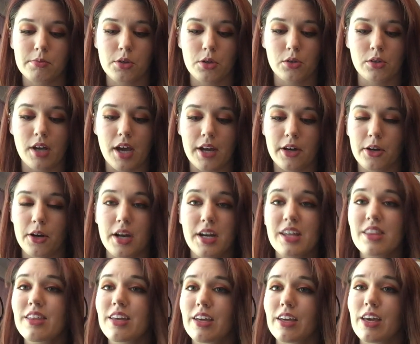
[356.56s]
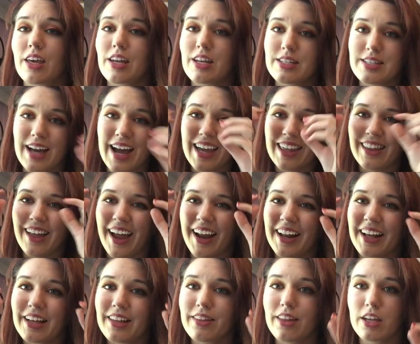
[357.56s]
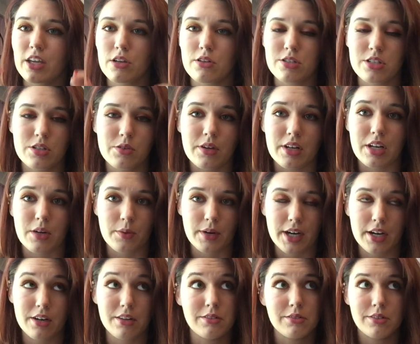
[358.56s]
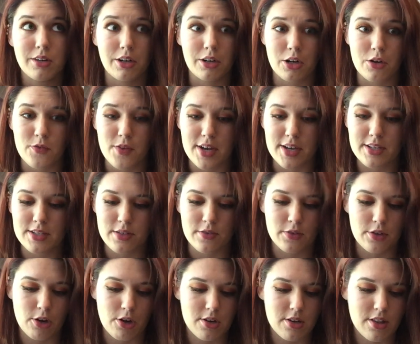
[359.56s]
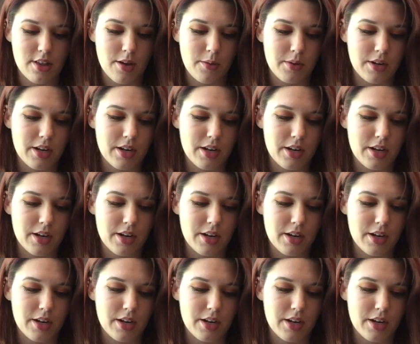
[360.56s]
liner, any tight lining that you do anywhere on your face, if you're into that,